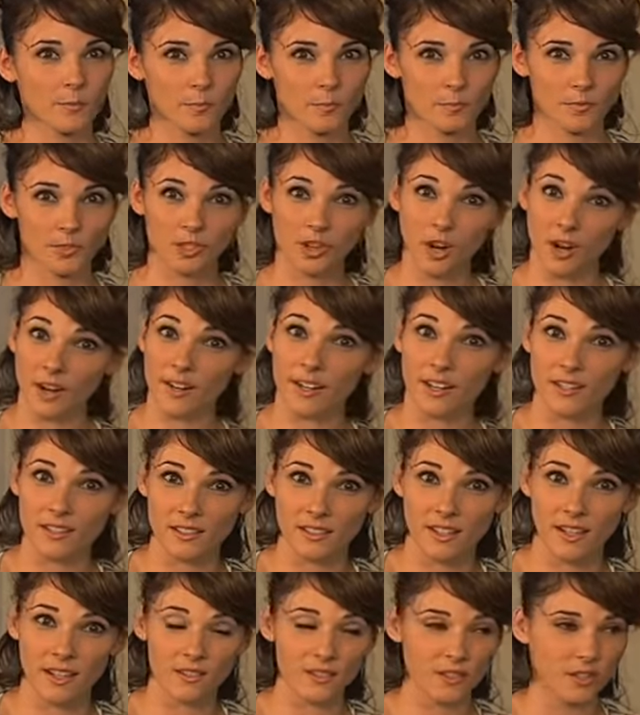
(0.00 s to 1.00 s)
starting as a
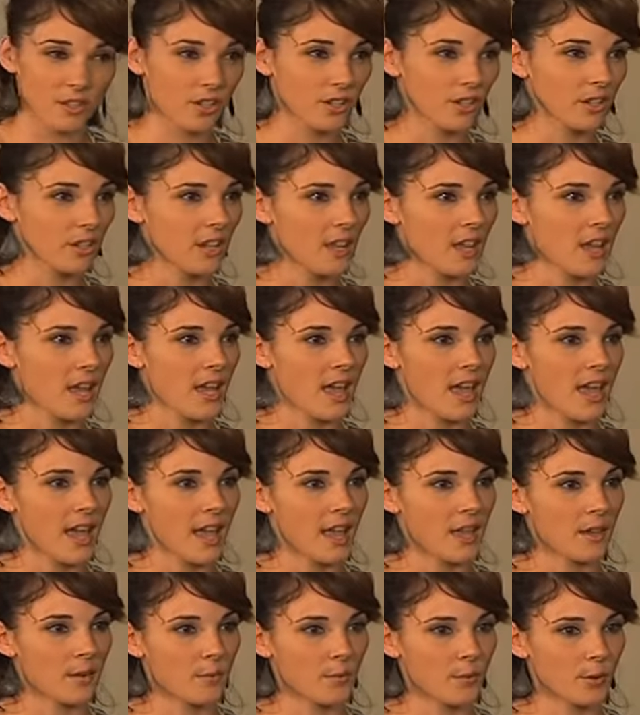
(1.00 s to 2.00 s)
dancer
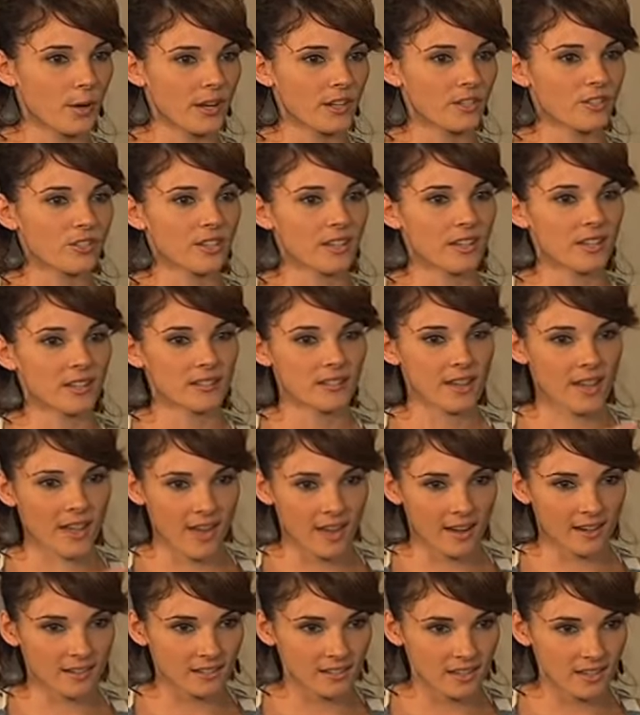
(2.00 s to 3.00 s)
and branching into
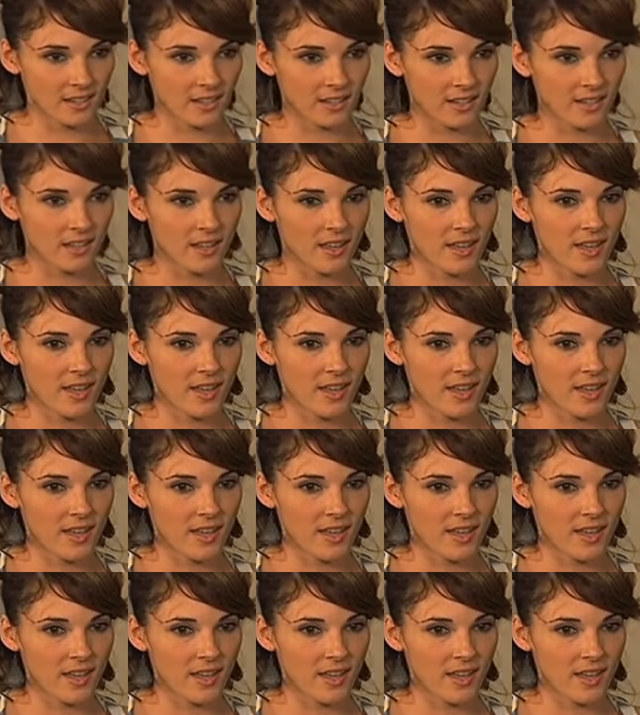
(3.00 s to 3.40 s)
acting